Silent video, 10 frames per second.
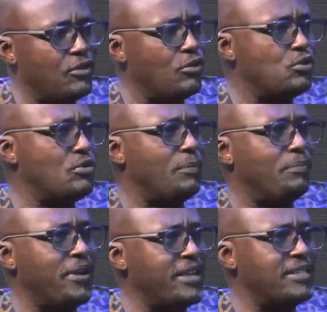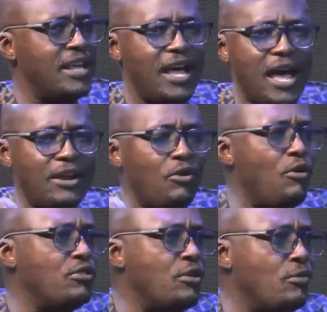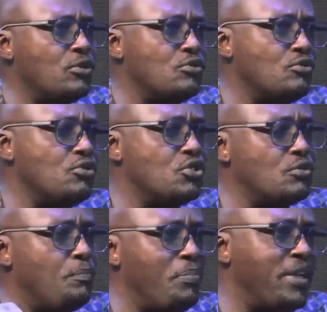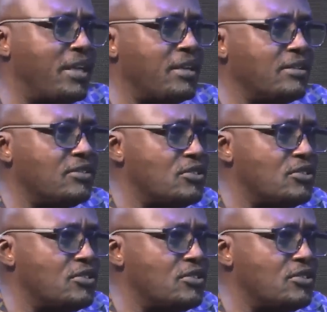They go to a place and all they want to do is to pick